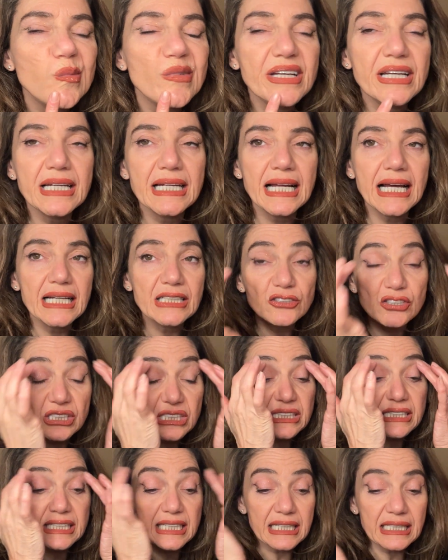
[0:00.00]
And it
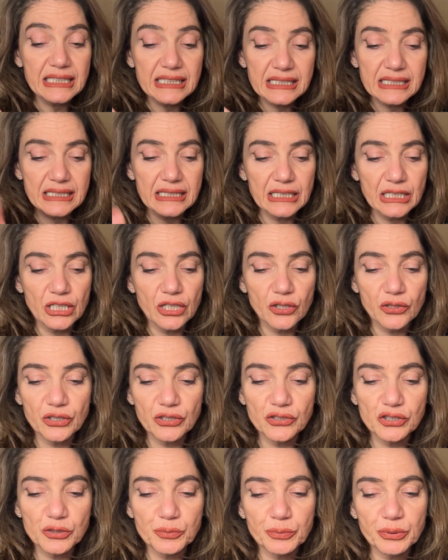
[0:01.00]
just sticks, you know,
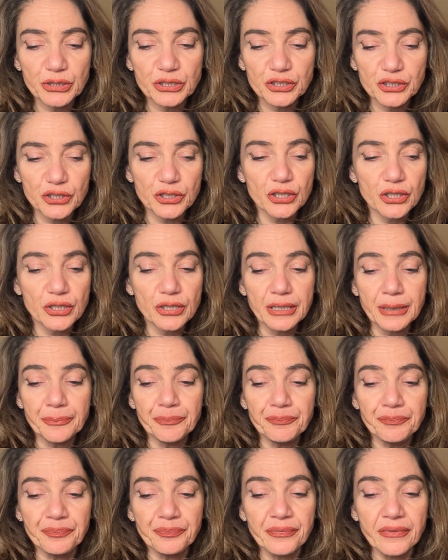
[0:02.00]
you just put your
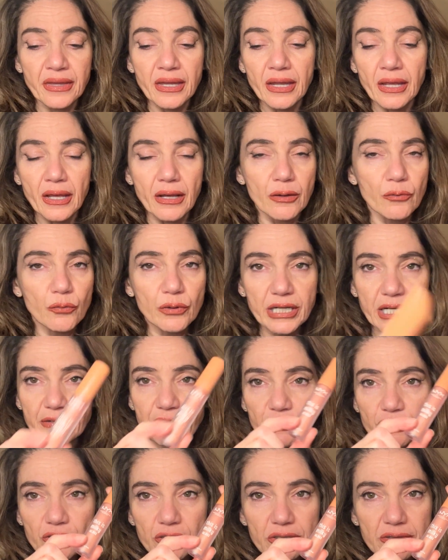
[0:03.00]

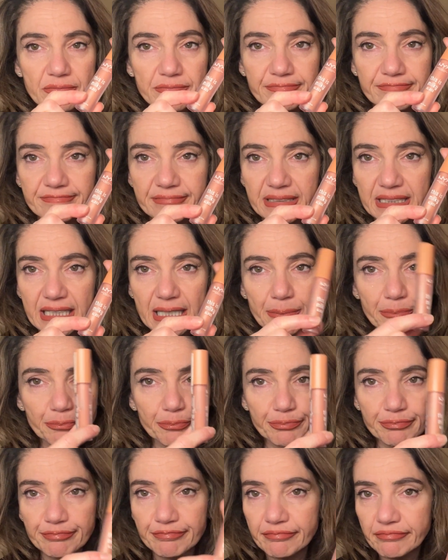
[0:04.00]
whatever lip
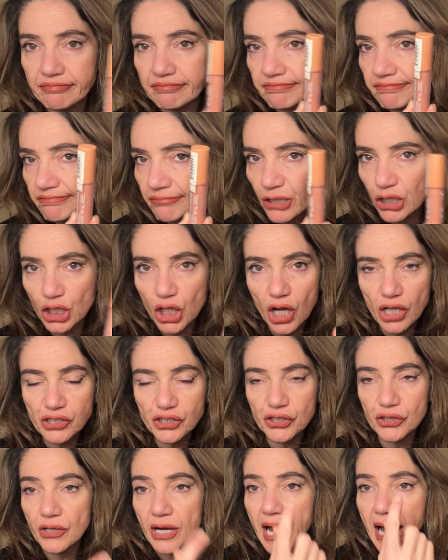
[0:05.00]

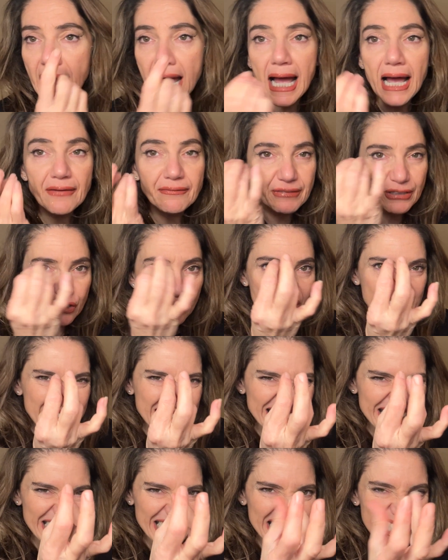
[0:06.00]
gloss you have, it's just
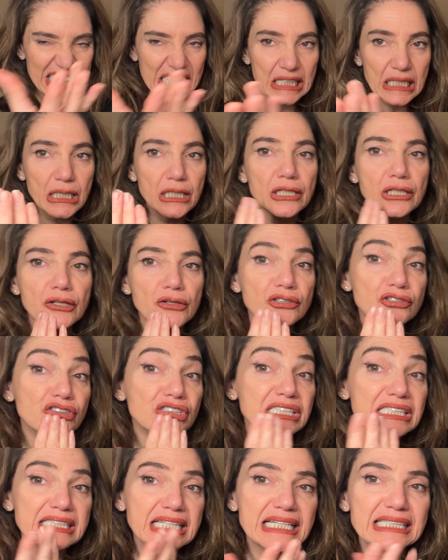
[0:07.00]
sticky. You know, it
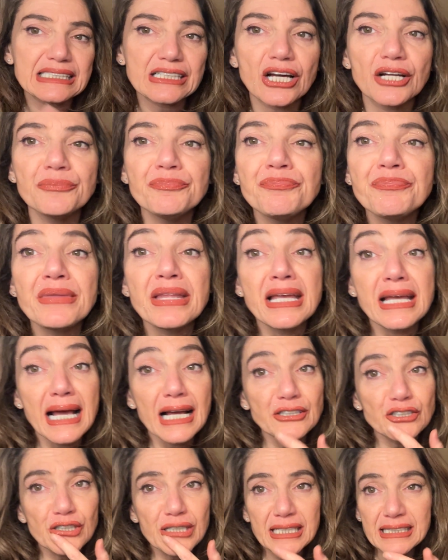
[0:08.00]
just stays on.
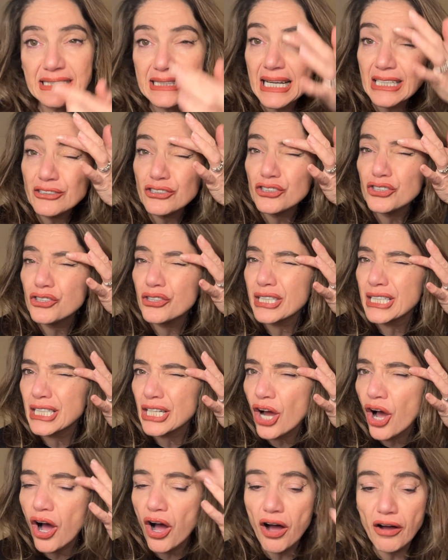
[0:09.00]
As you can see, I just took it
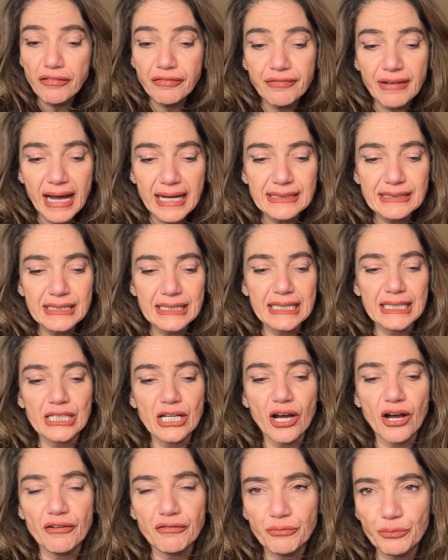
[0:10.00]
off. I took it
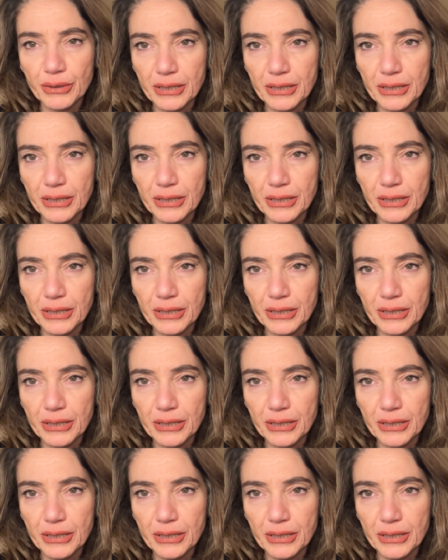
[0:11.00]
off